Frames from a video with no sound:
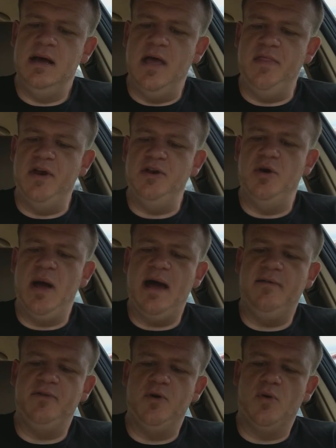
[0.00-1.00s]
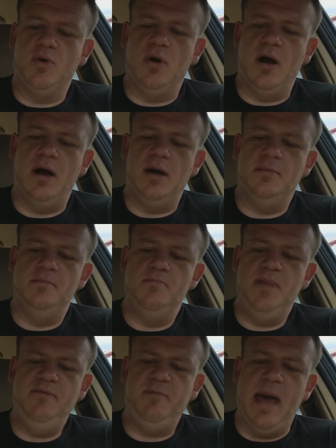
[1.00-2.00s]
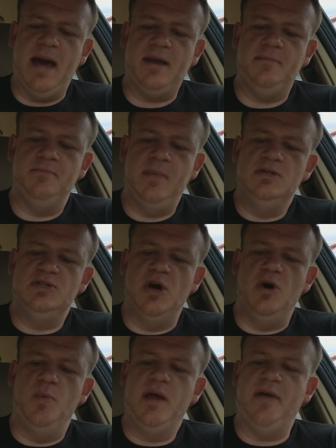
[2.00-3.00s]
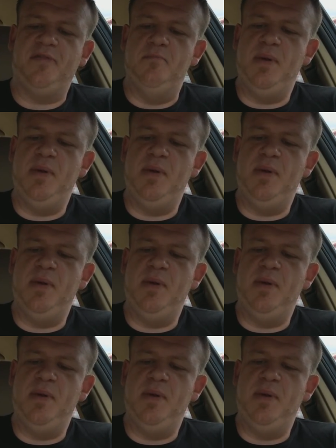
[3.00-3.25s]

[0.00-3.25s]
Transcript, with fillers: And then you have your uh, beef patty. So we got the